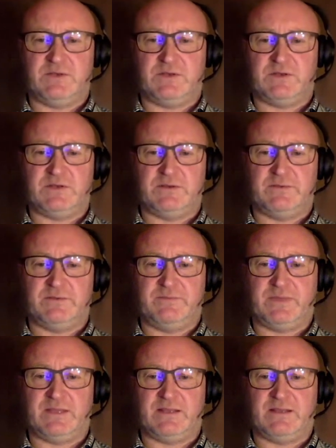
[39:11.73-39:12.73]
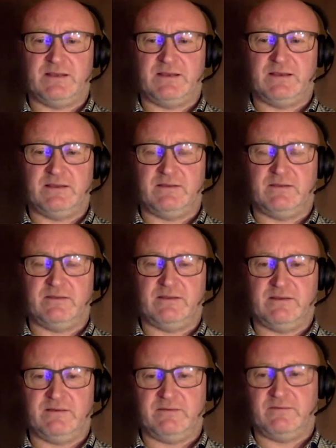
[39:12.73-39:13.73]
But
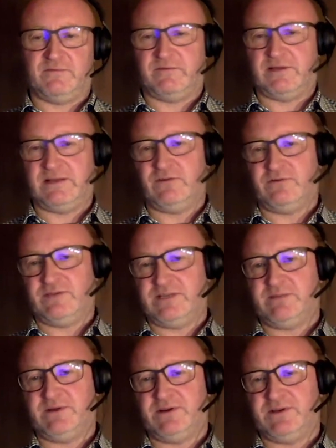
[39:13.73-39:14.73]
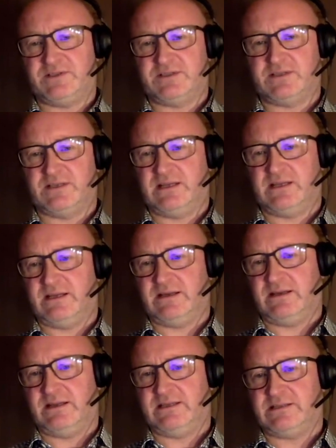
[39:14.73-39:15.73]
the value of the experience,
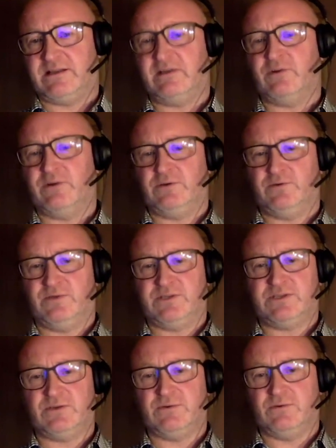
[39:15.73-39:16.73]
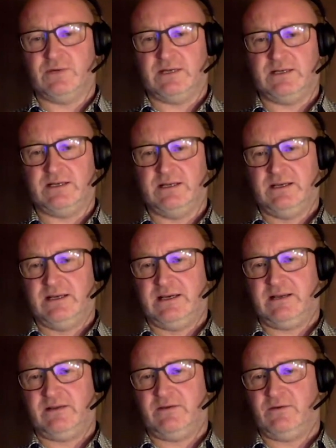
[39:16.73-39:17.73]
it's like going to the zoo, and
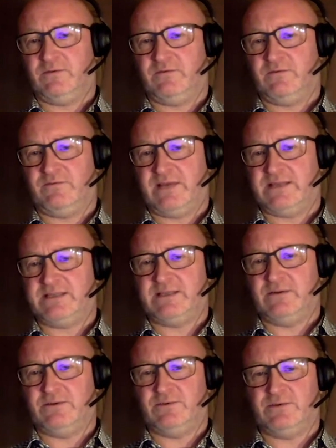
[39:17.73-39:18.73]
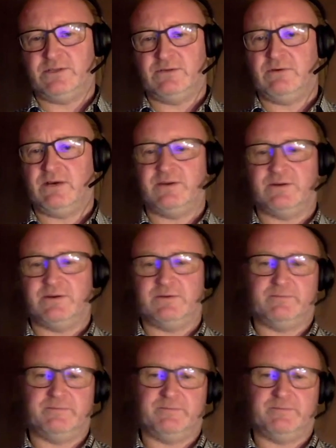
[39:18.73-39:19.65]
I don't mm-hmm. fancy going to the zoo either.